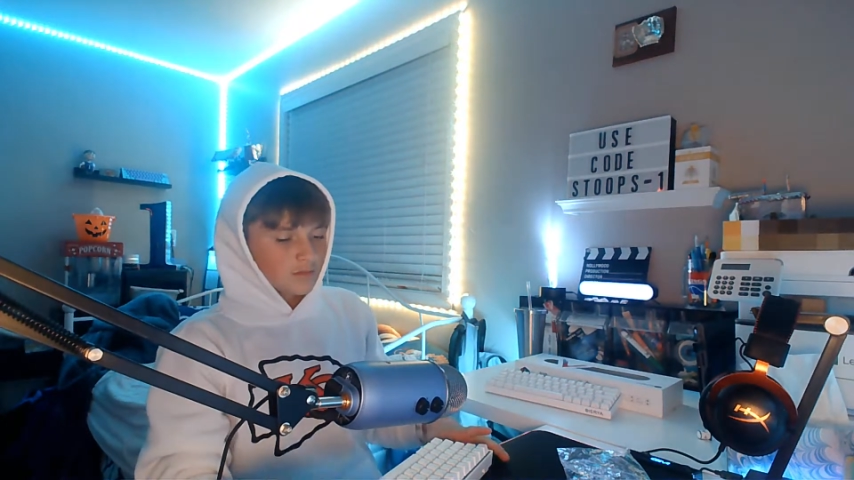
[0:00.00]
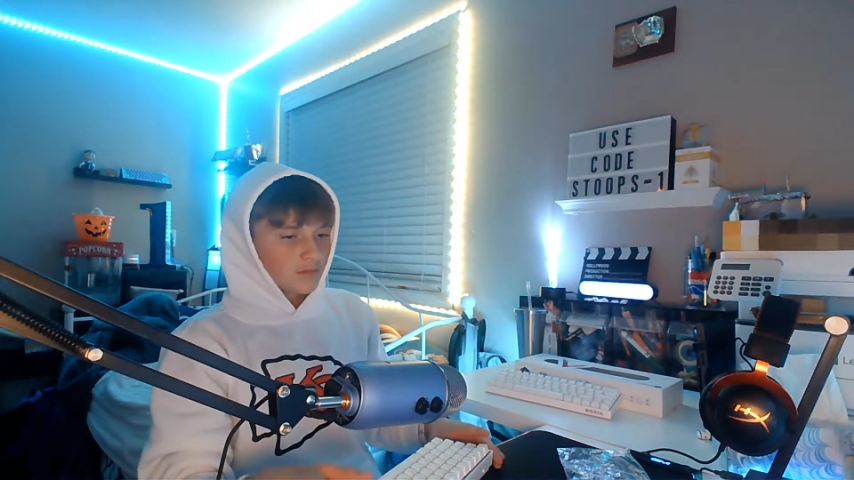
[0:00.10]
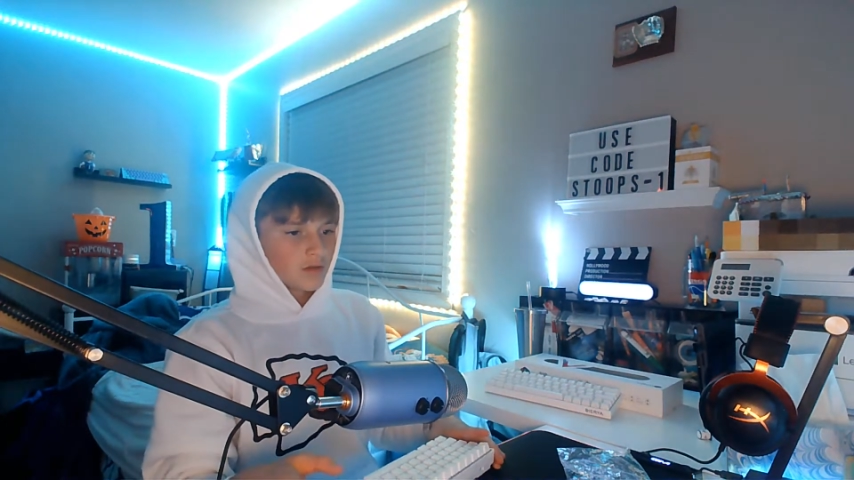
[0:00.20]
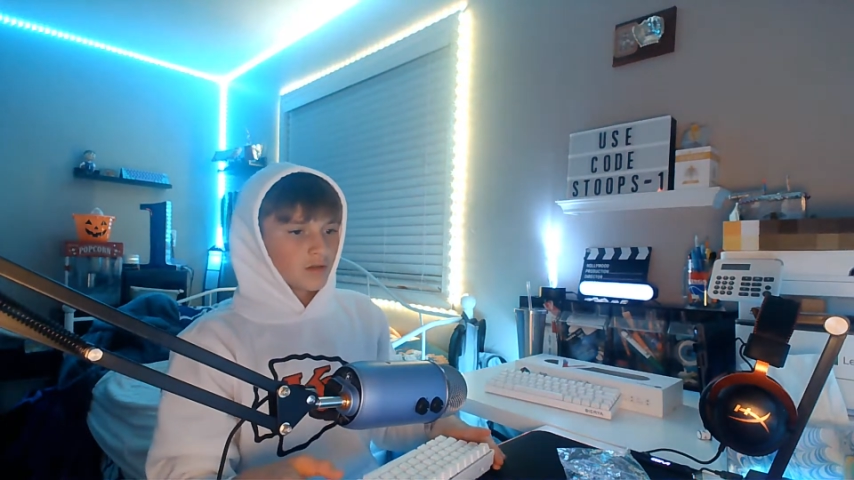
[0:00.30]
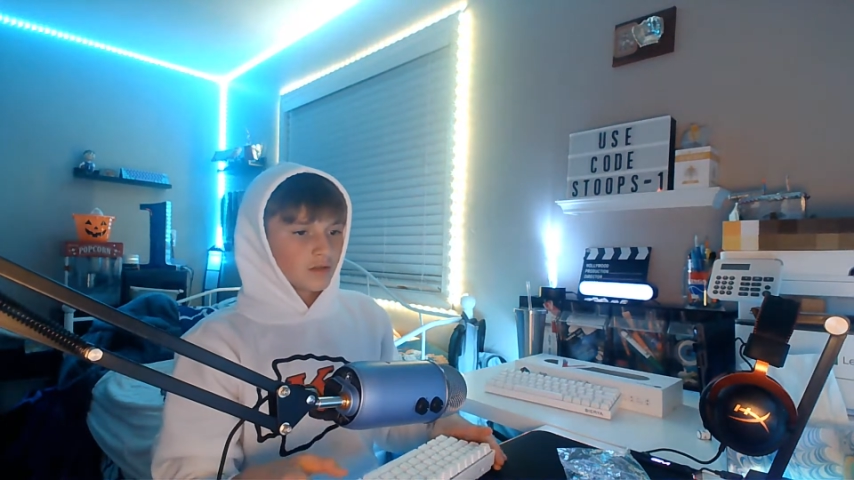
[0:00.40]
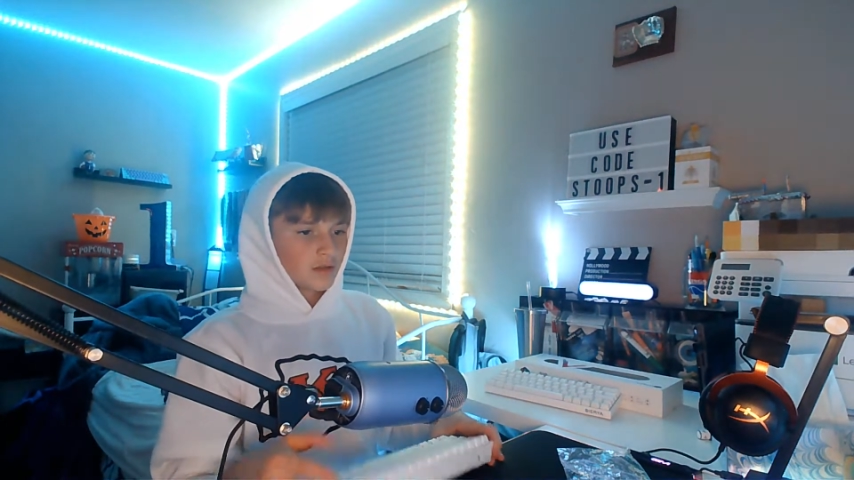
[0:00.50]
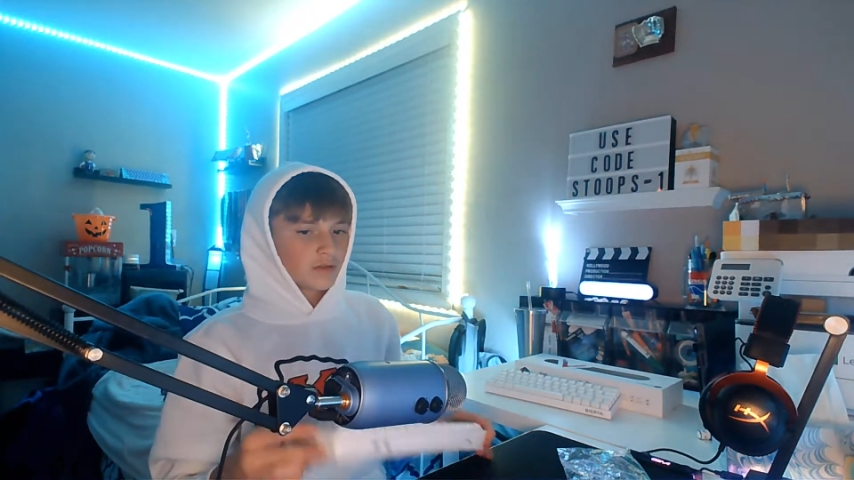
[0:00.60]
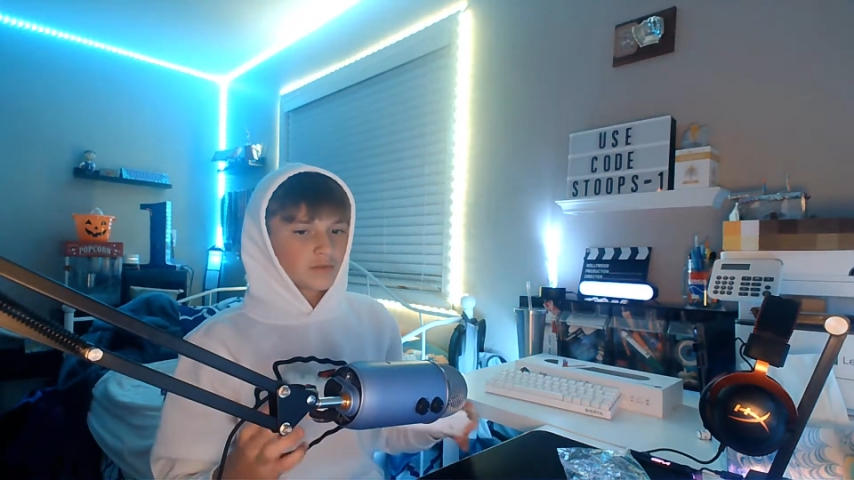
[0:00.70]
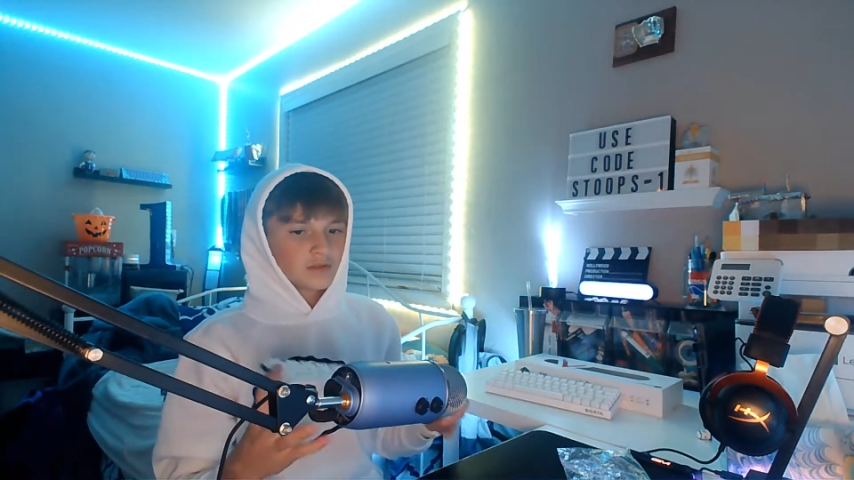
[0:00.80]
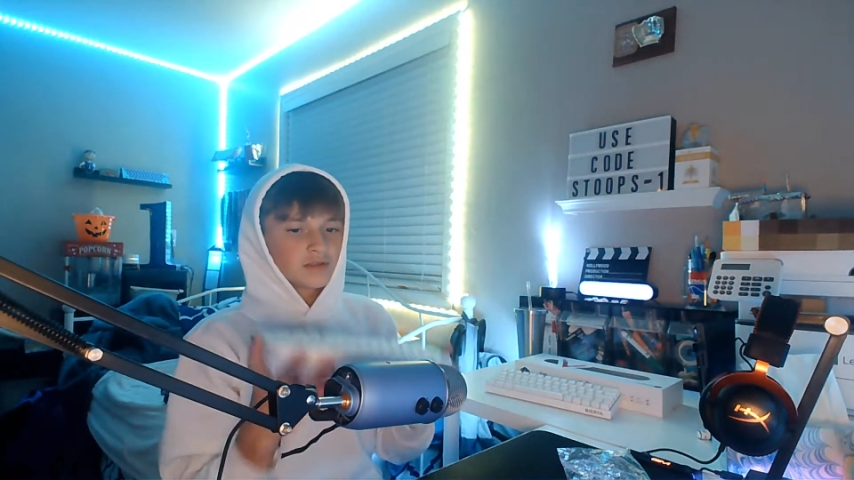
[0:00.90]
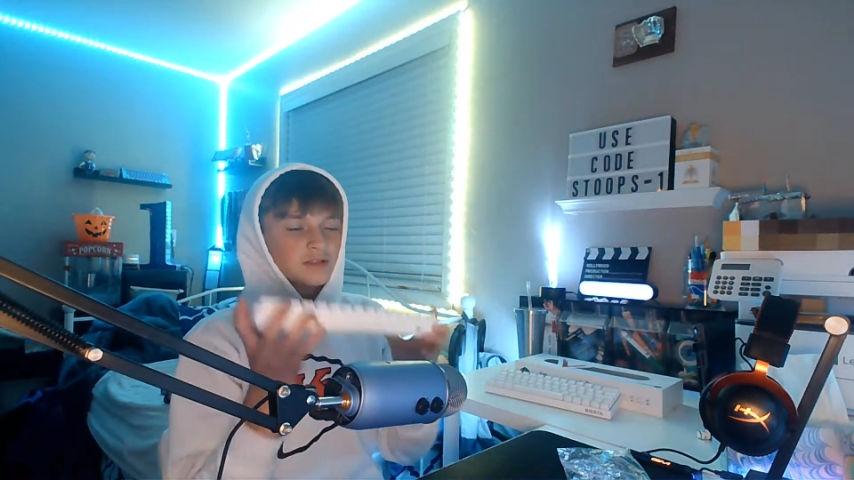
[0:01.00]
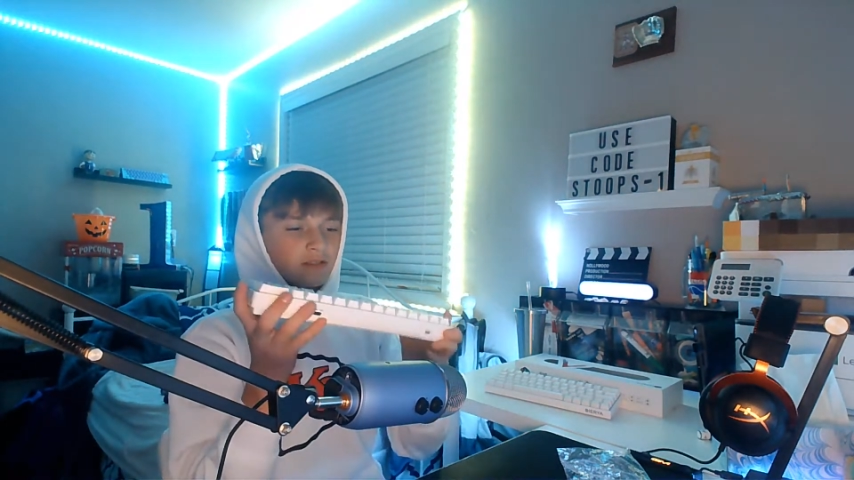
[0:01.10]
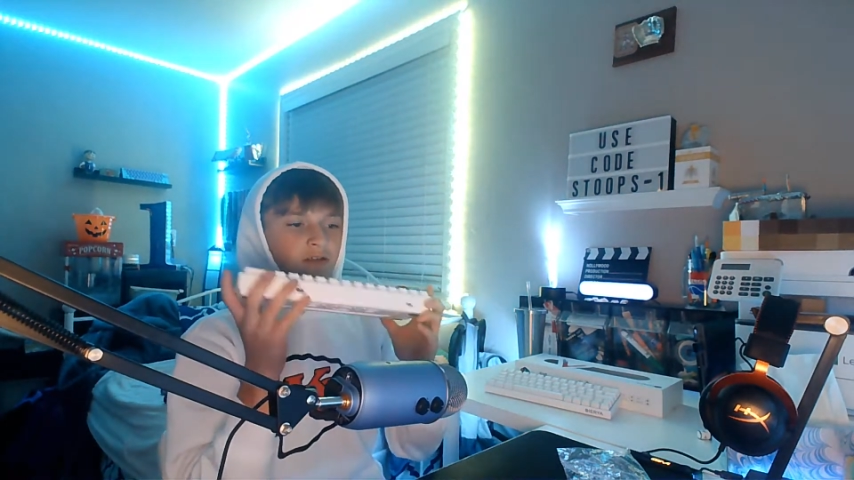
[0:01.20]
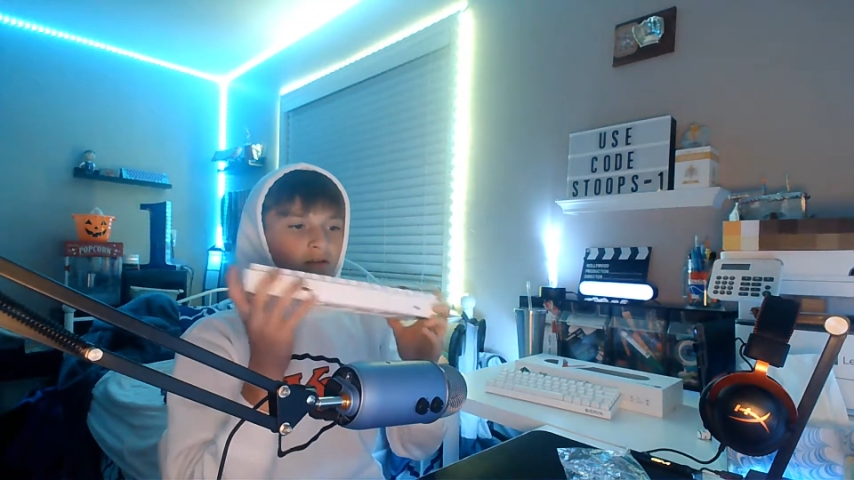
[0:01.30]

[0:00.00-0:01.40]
But like with this,